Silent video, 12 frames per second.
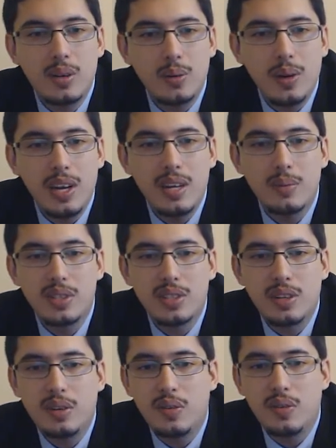Great
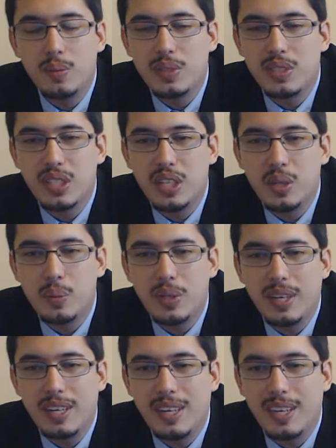result from
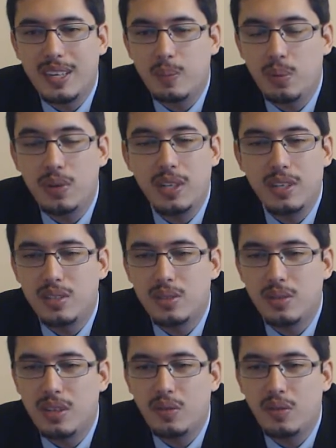Serbia, and brilliant
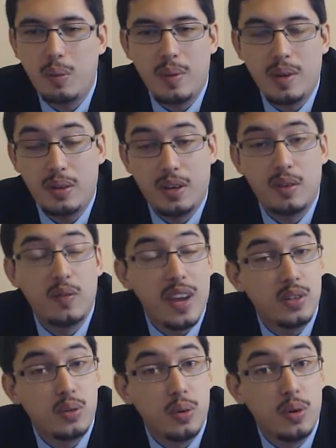drive from him, another
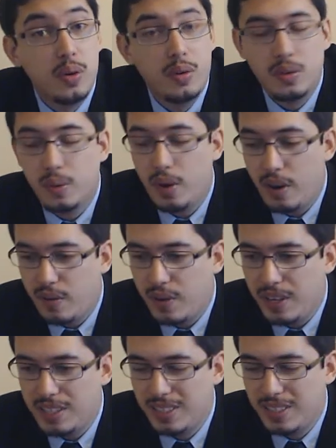veteran
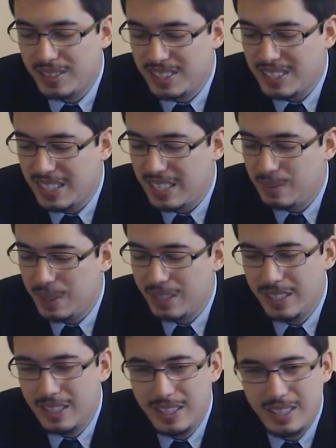drive, as I would say.
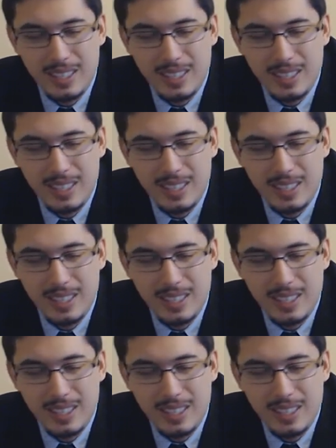But